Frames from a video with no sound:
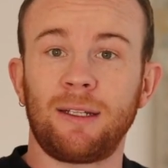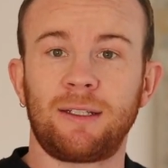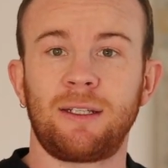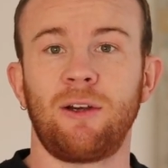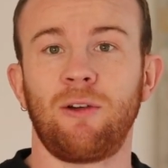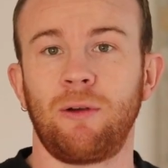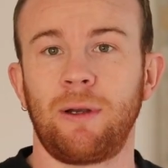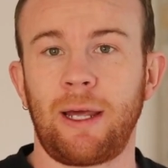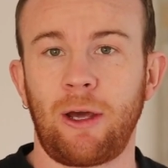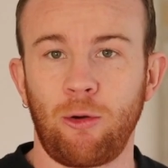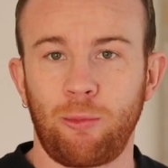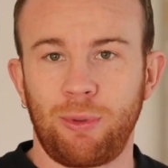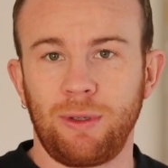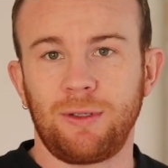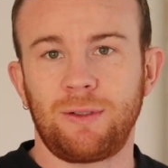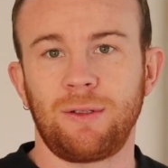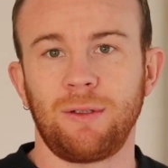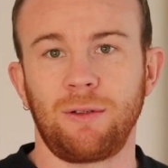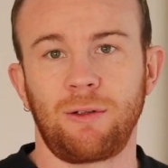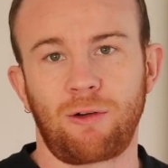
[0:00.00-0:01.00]
so it'll help
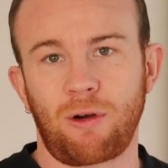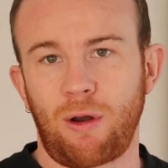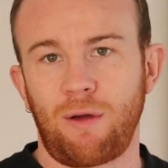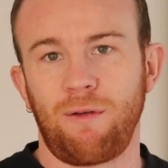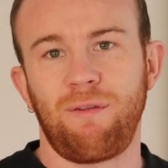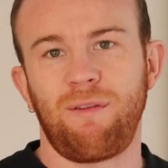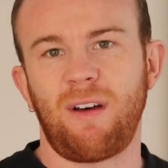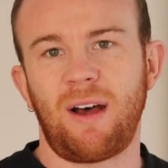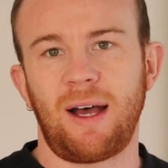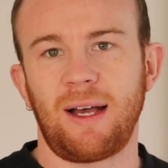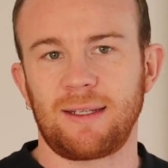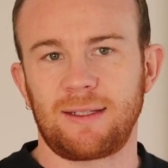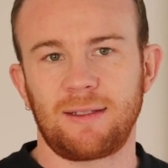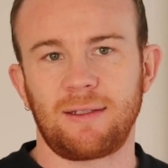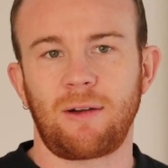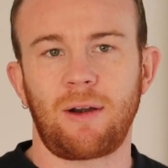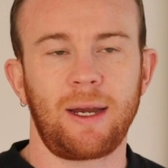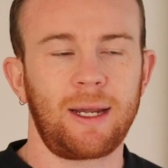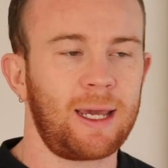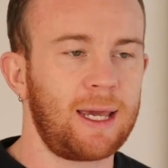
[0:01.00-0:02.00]
it to grow
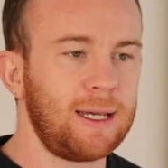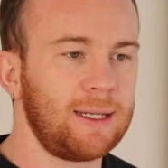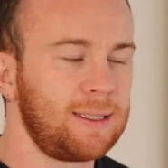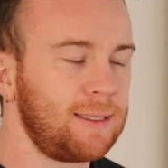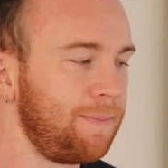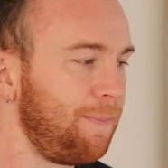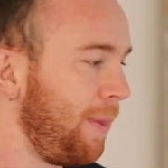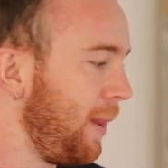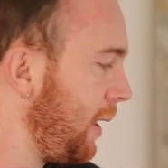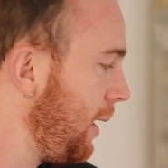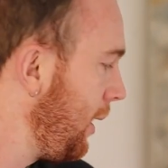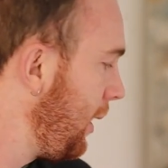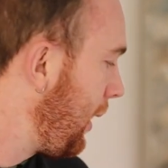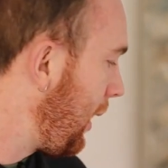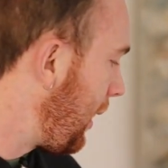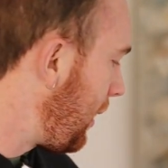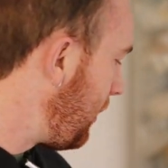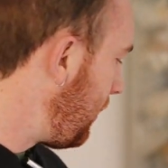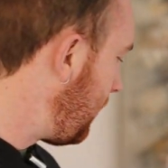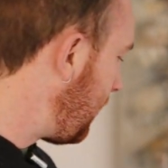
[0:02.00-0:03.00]
faster, I guess.
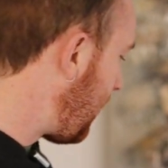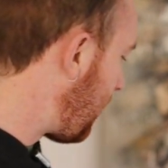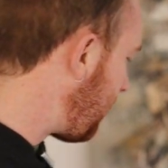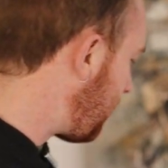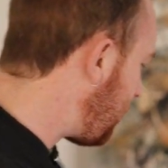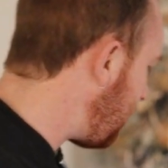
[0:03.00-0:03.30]
And the other